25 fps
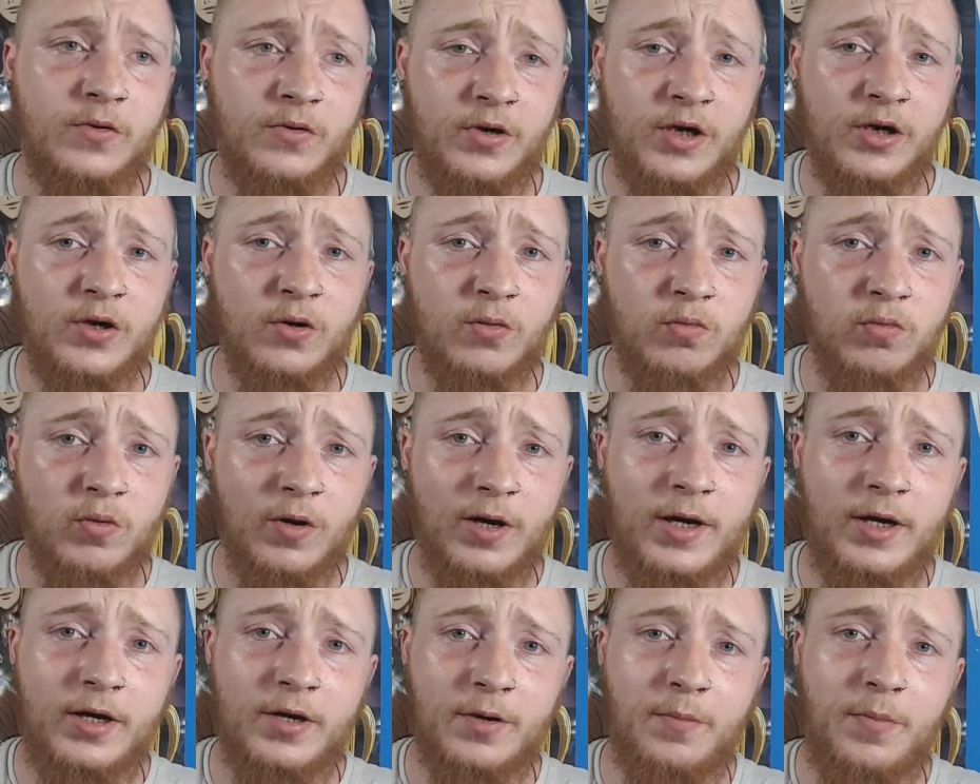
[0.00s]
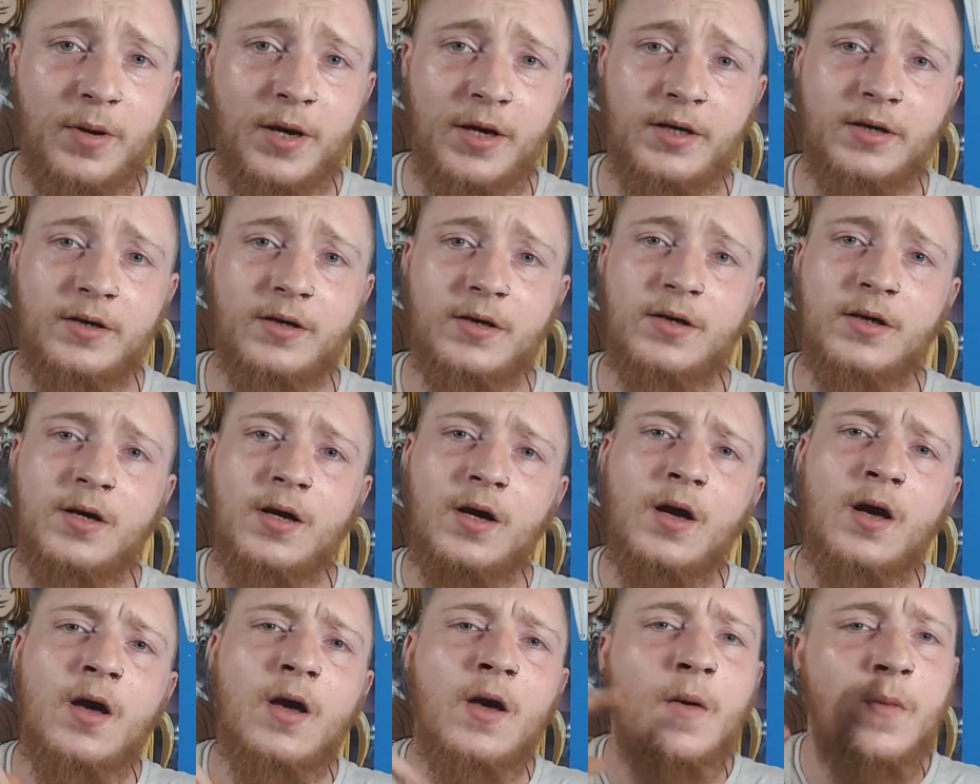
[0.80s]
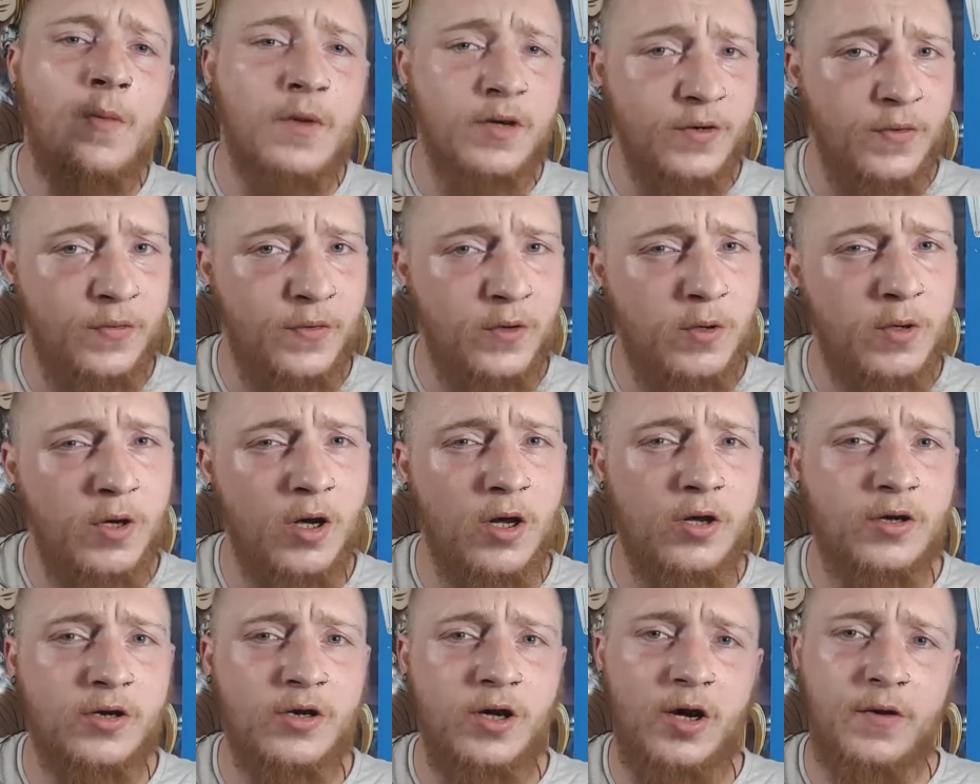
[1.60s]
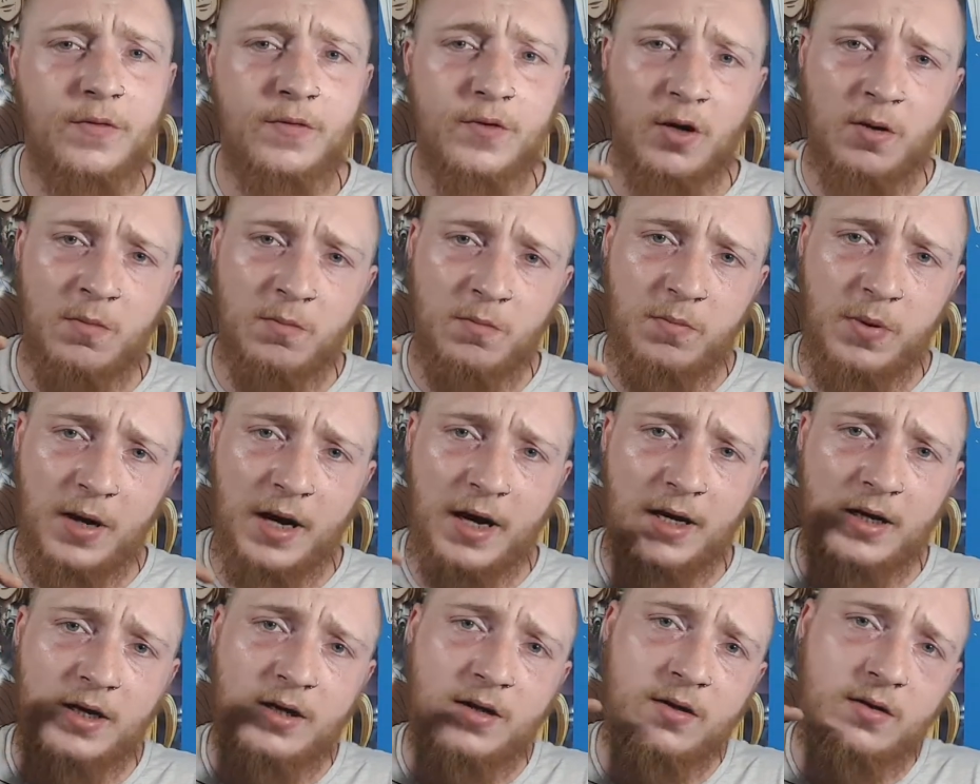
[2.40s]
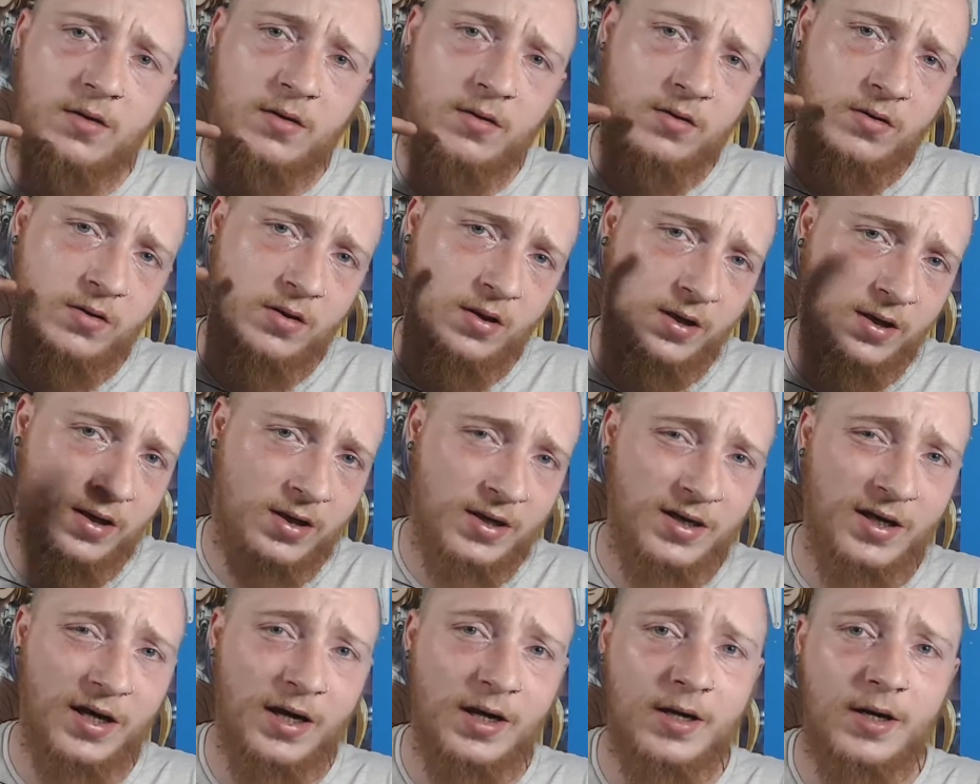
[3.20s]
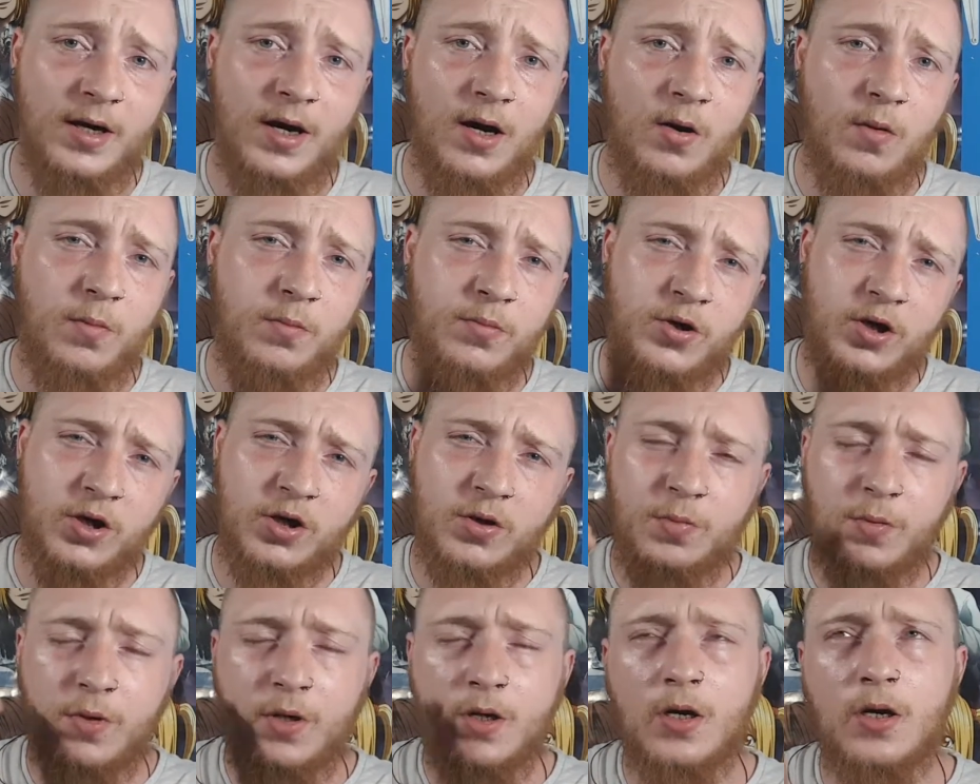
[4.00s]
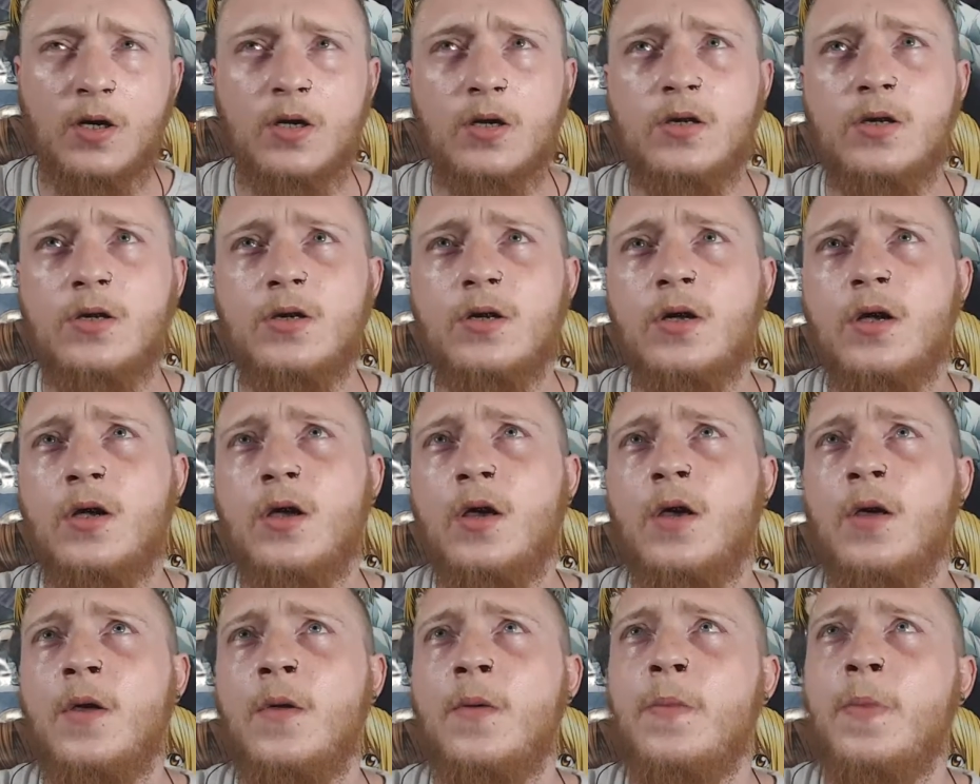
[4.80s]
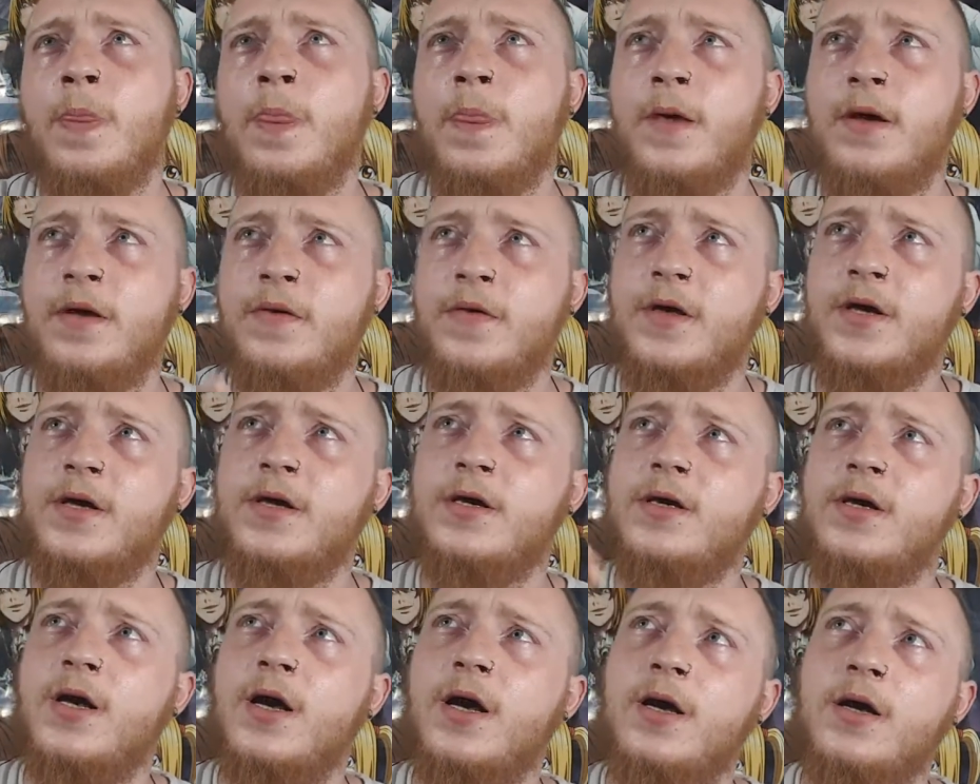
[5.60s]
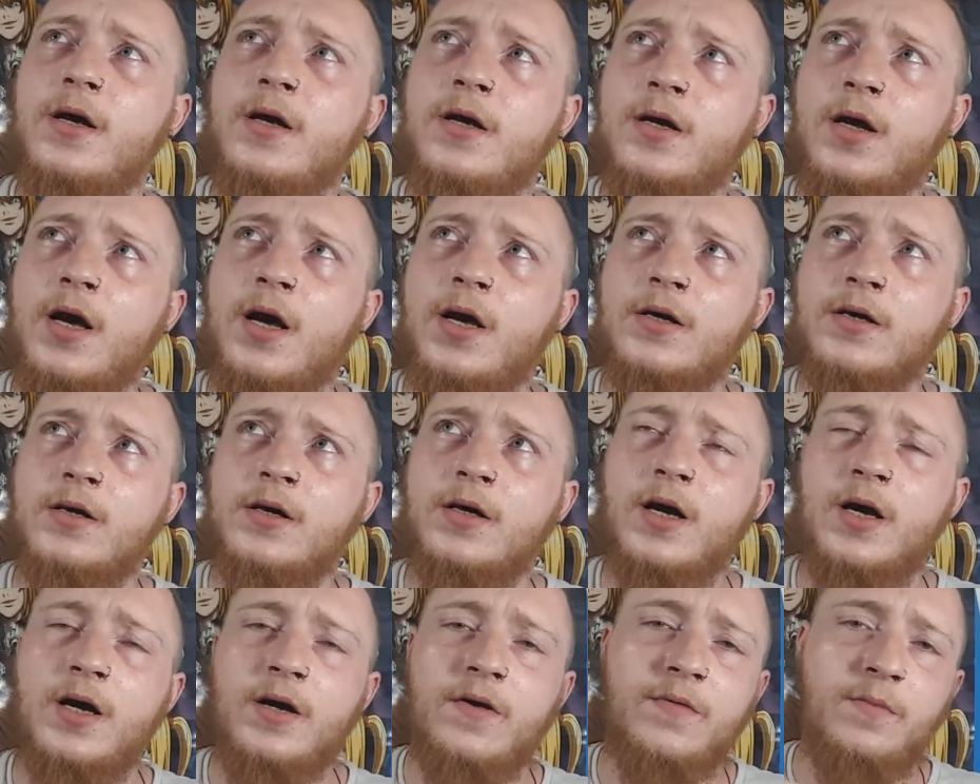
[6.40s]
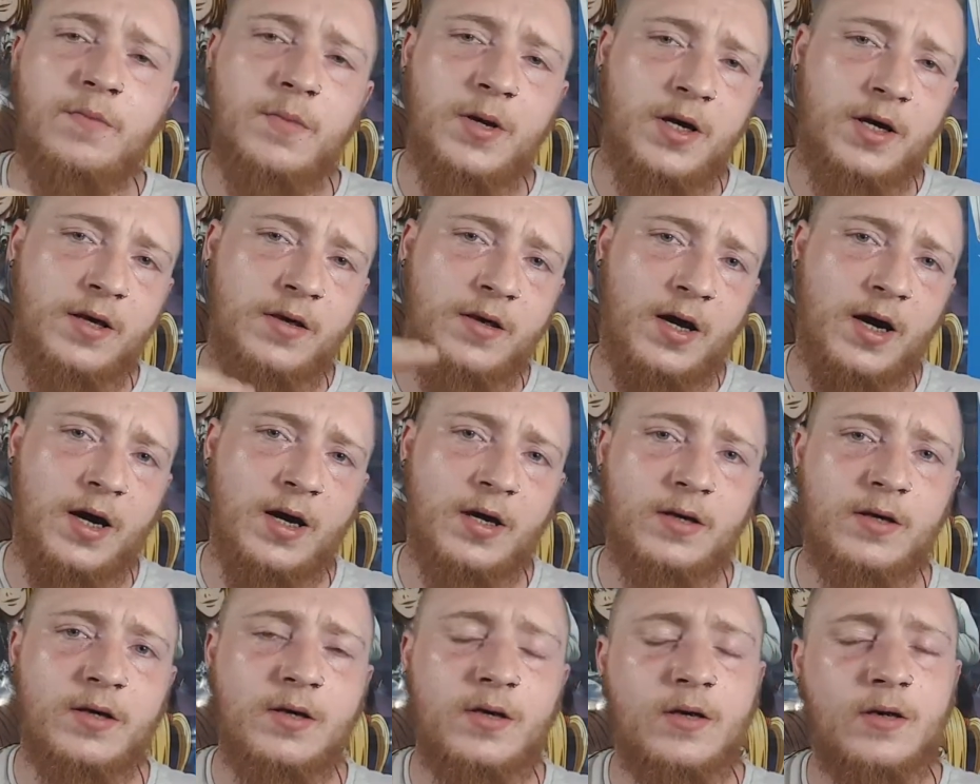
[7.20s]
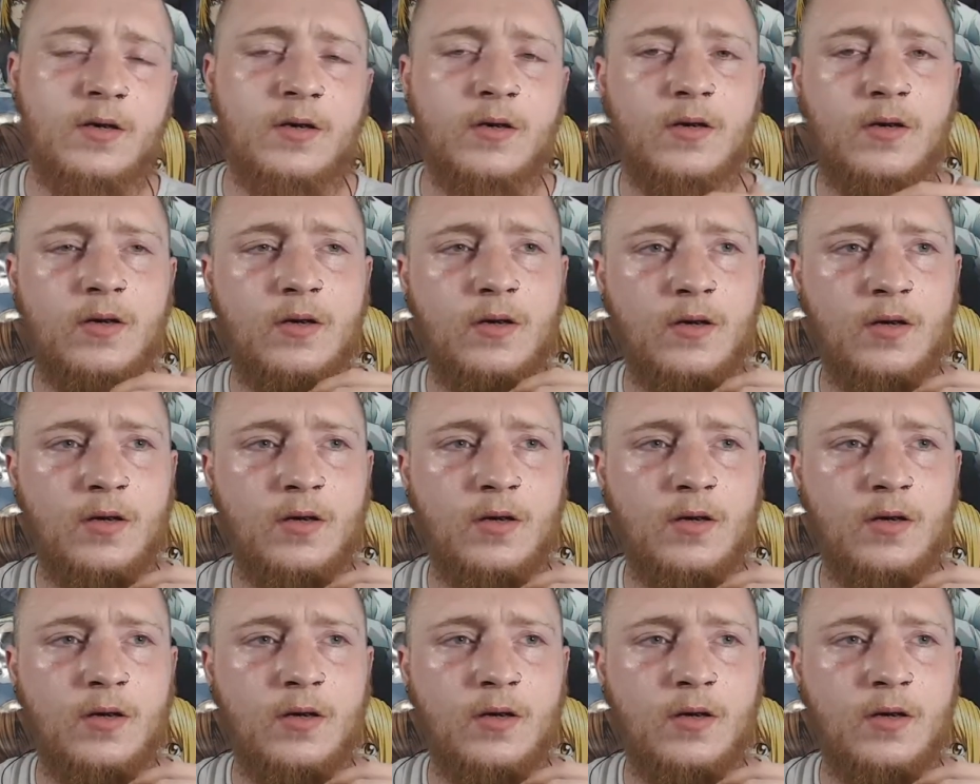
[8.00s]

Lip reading: these are really good paints. There's a few colours that I've gone back to Citadel, just because in this set it hasn't gave me that,